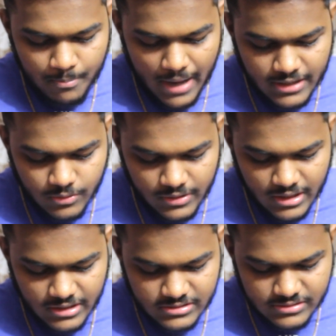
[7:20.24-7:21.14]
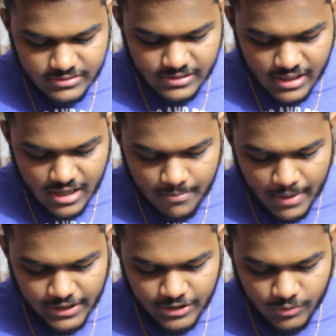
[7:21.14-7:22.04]
Patointeligencja.
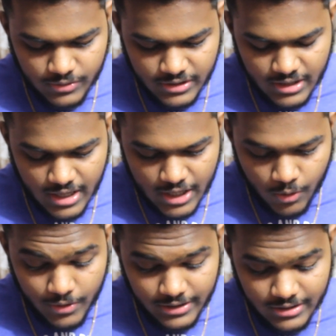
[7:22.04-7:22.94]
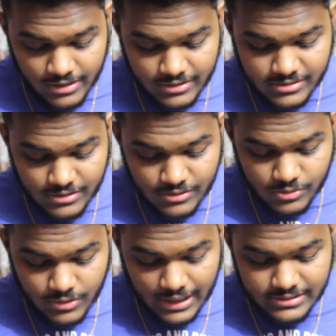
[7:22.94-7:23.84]
My dude did heroin, listen
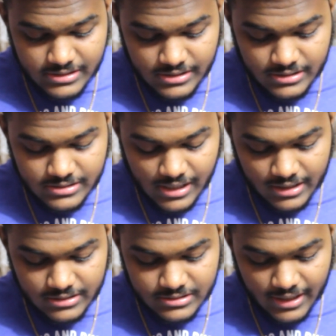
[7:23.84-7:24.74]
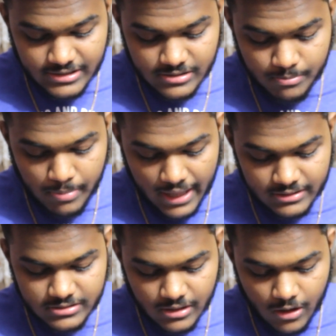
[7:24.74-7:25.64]
to Kazik, Central Station,
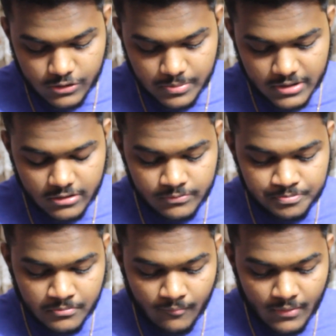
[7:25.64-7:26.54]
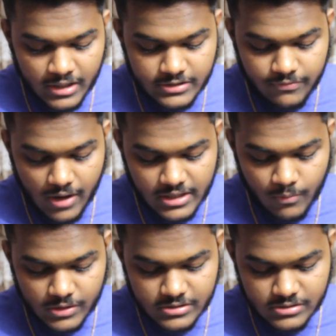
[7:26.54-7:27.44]
parents and hospital. His father
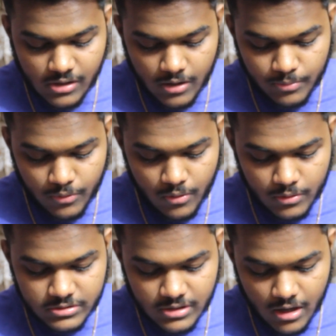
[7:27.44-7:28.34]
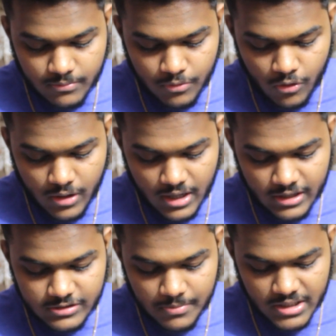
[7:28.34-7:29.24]
was a stock bro stock broker
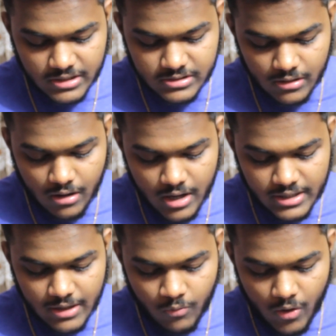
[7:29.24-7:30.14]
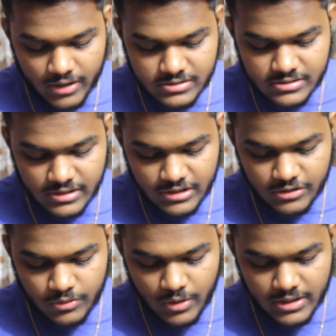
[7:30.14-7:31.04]
and his mother is a lawyer. Their wallets thinned
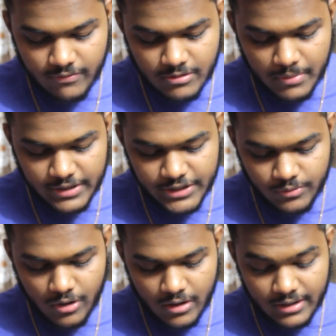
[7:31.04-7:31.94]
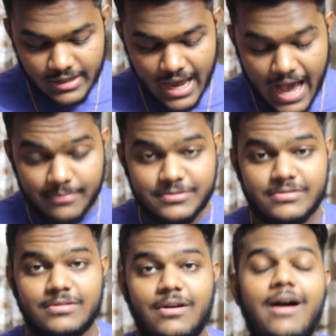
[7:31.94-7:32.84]
together with my dude on rehabs.